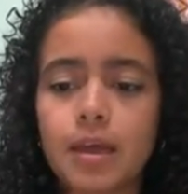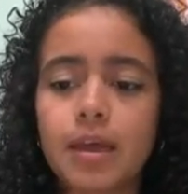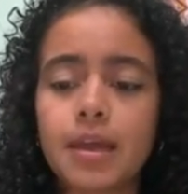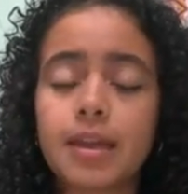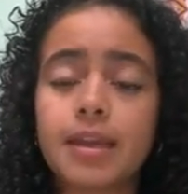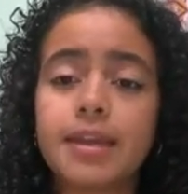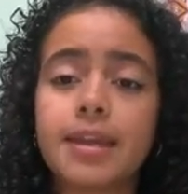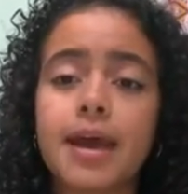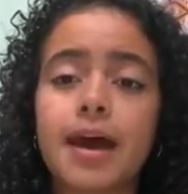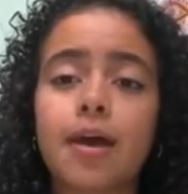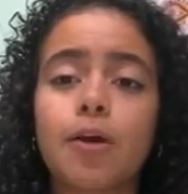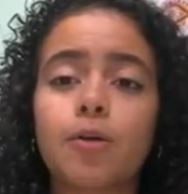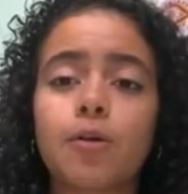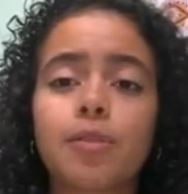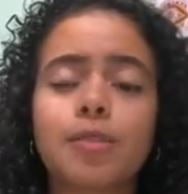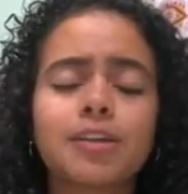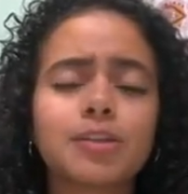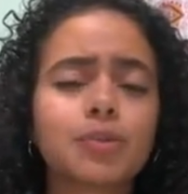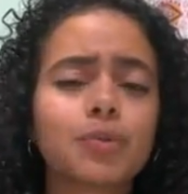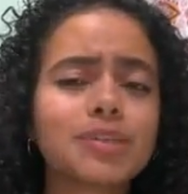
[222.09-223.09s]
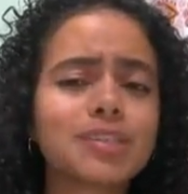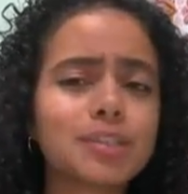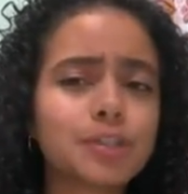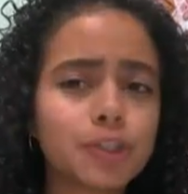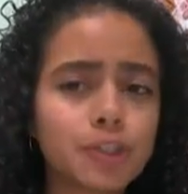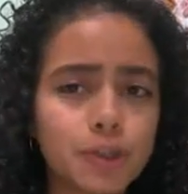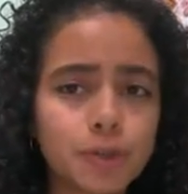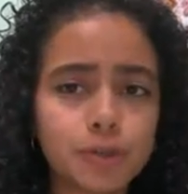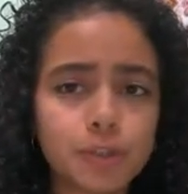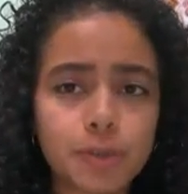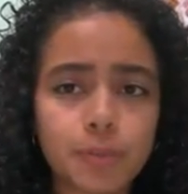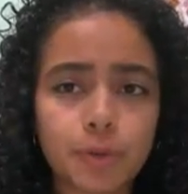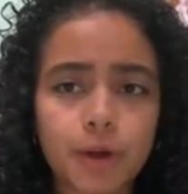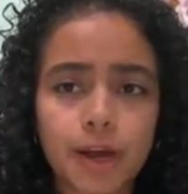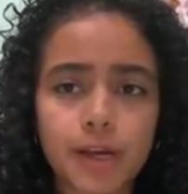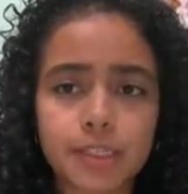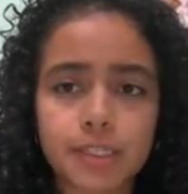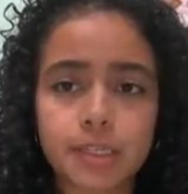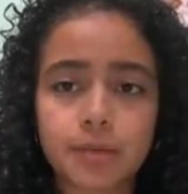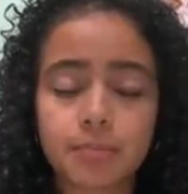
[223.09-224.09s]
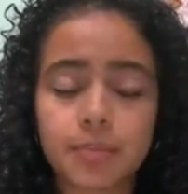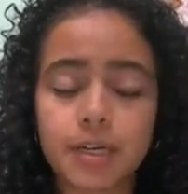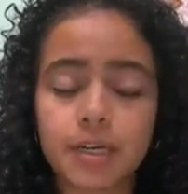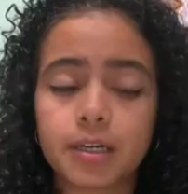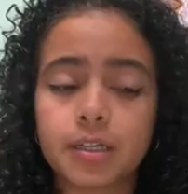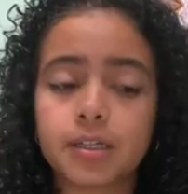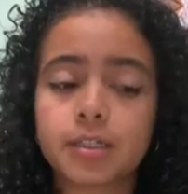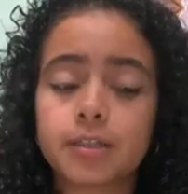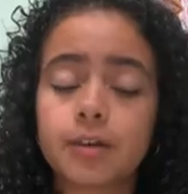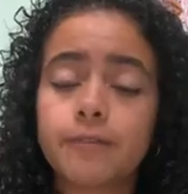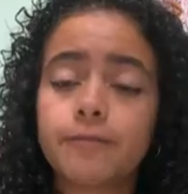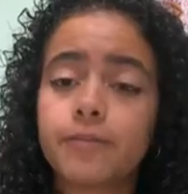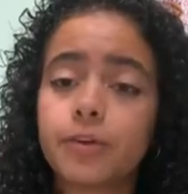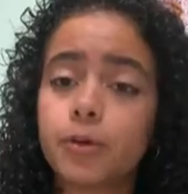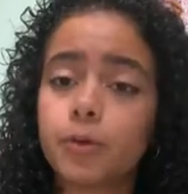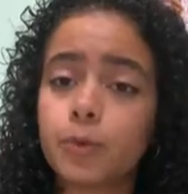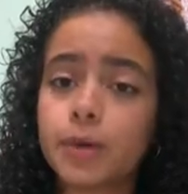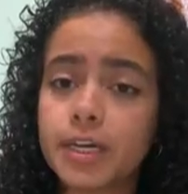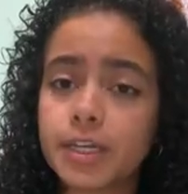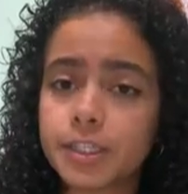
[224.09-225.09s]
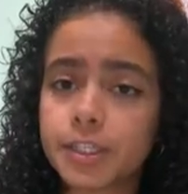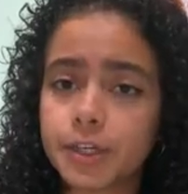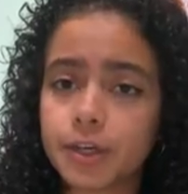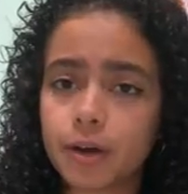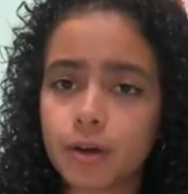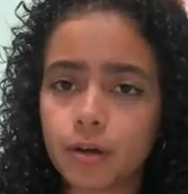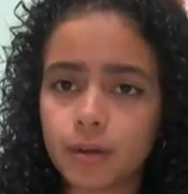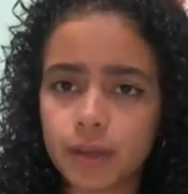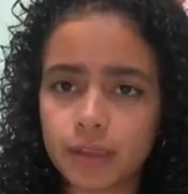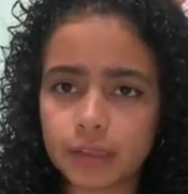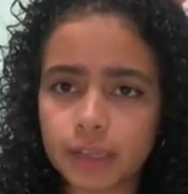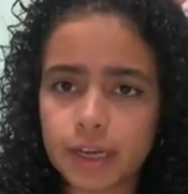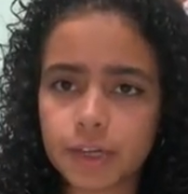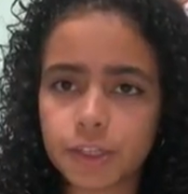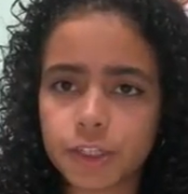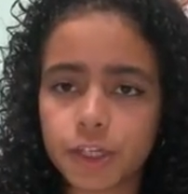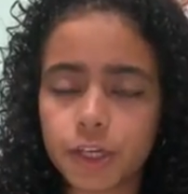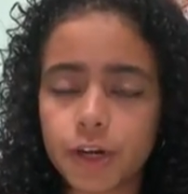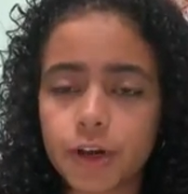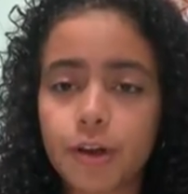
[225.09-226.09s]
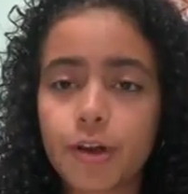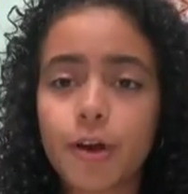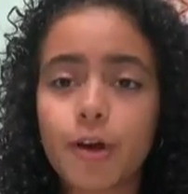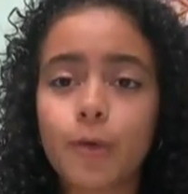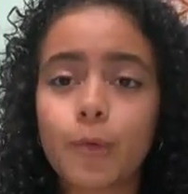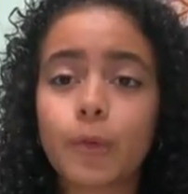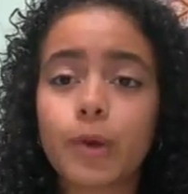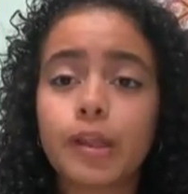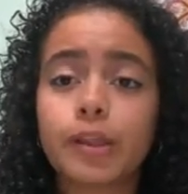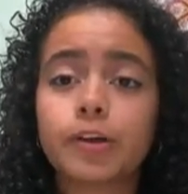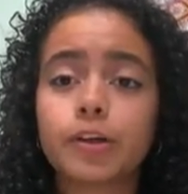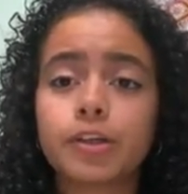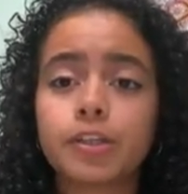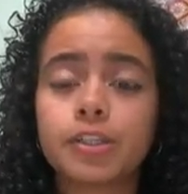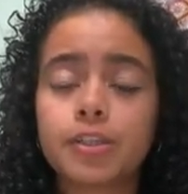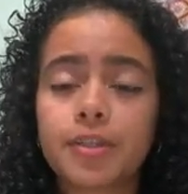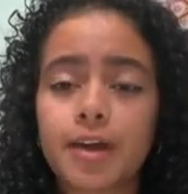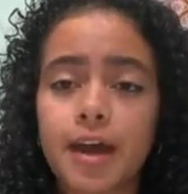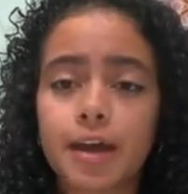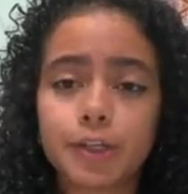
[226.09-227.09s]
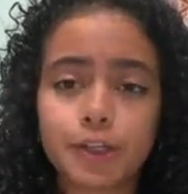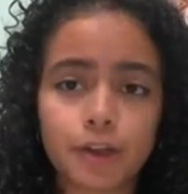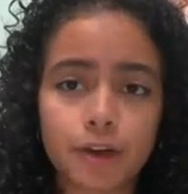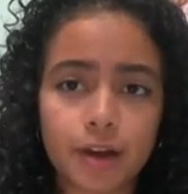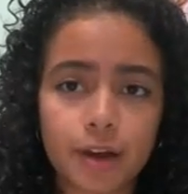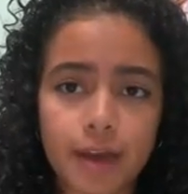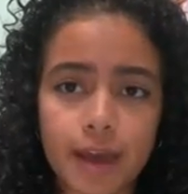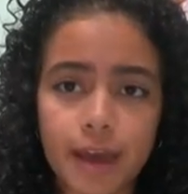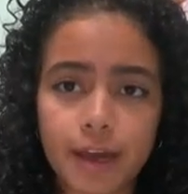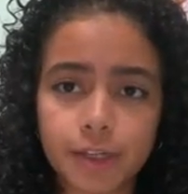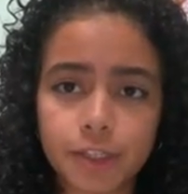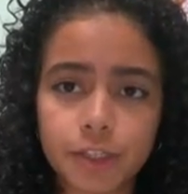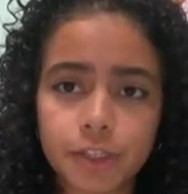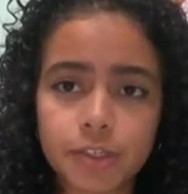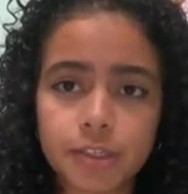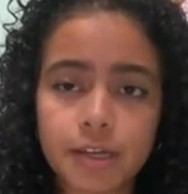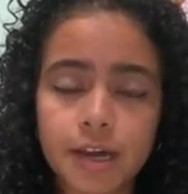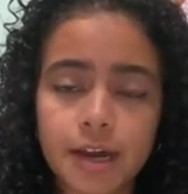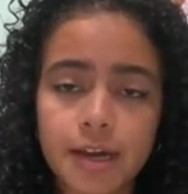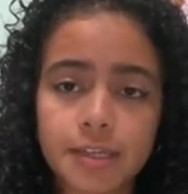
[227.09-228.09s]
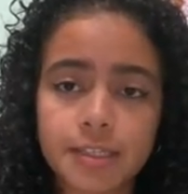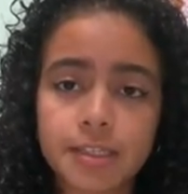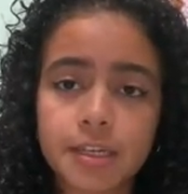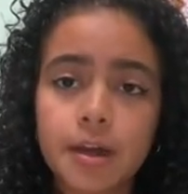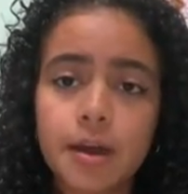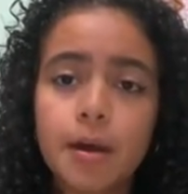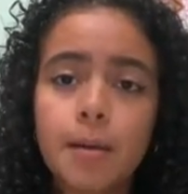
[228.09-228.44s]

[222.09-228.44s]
Now, this wasn't too surprising because a few weeks ago in lecture, we learned that during exercise,